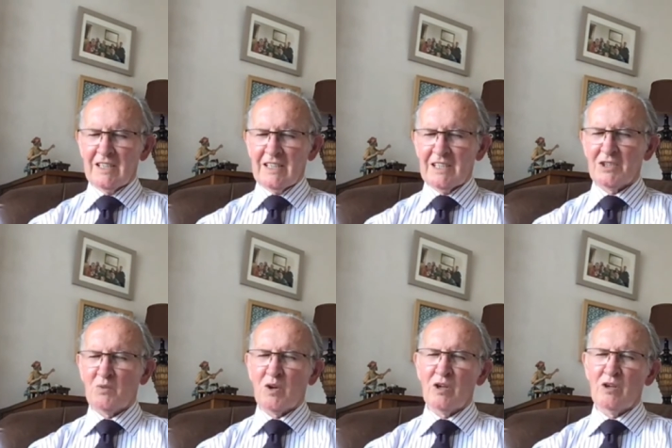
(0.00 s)
That's a
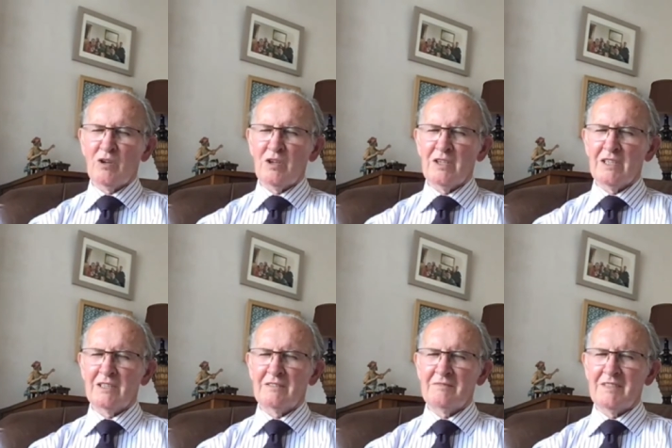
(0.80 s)
word, Lord, that
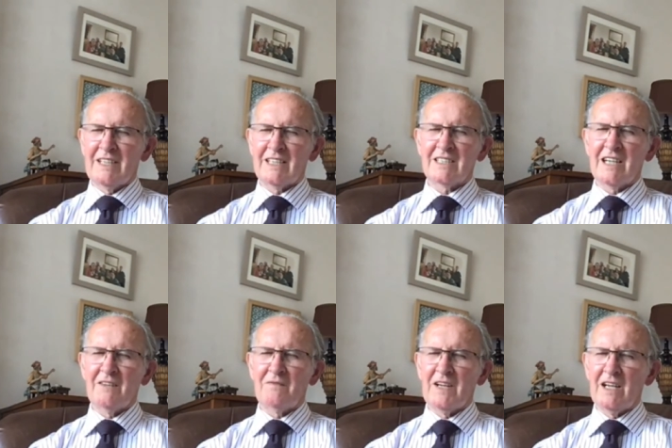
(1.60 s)
takes any
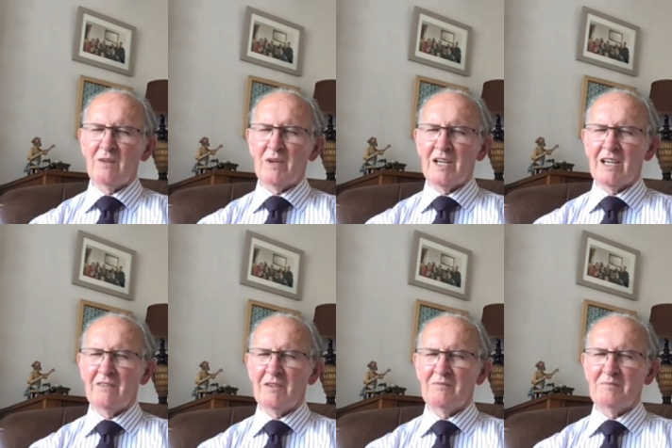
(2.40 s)
feeling we
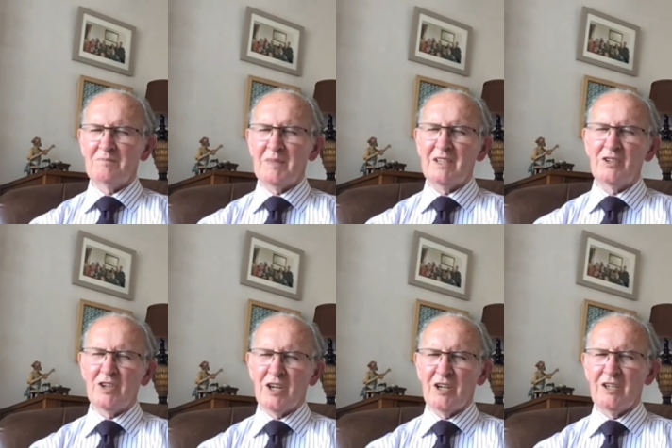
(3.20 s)
have of being
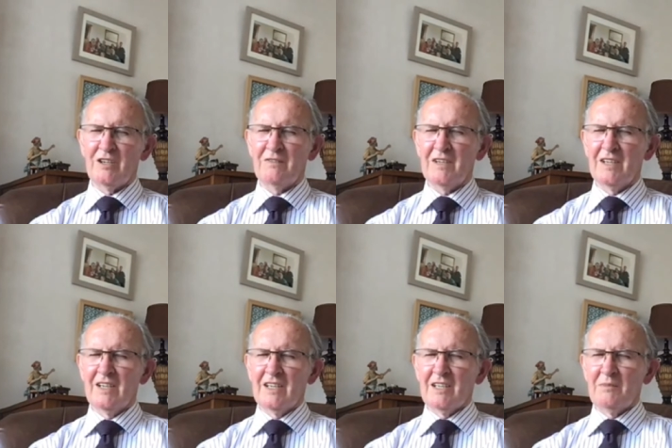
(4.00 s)
down, of
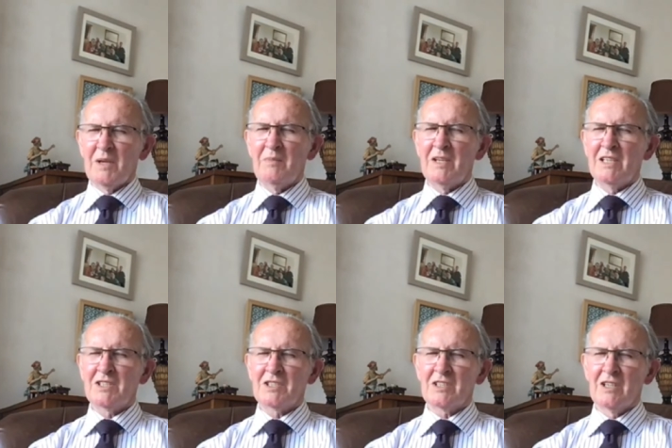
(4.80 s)
maybe
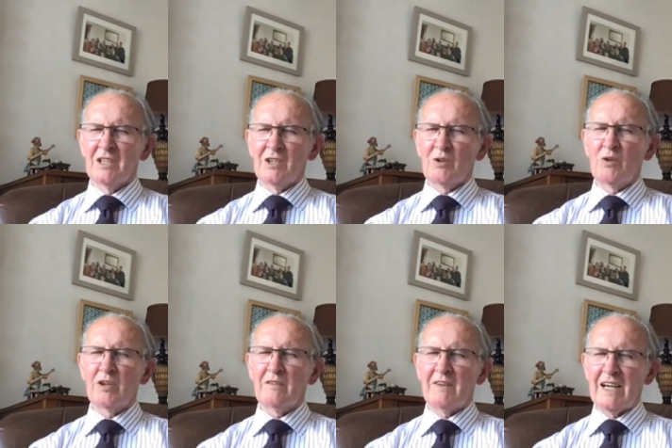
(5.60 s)
this
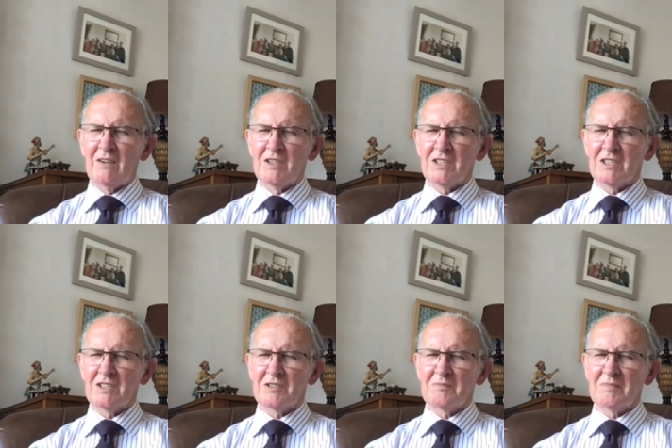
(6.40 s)
coronavirus
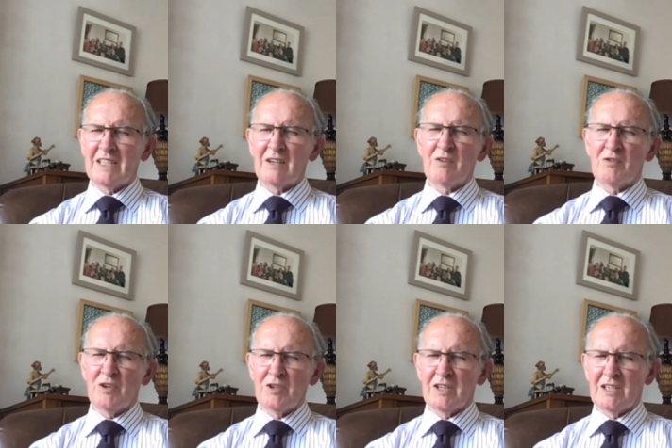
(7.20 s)
is getting
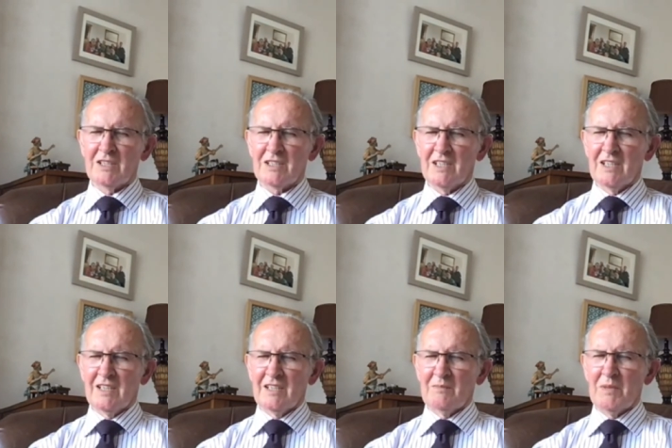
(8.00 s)
through to us,
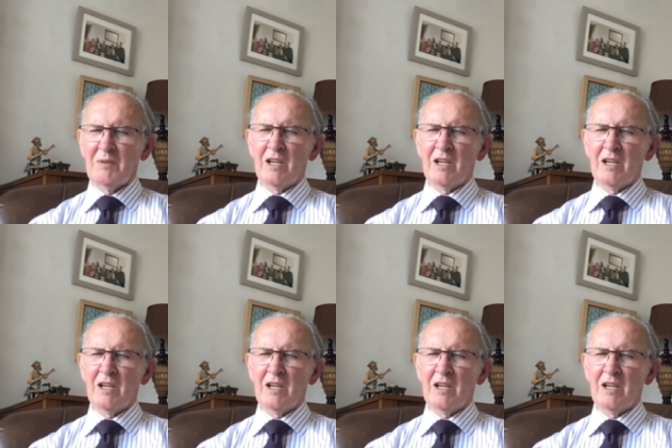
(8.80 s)
maybe the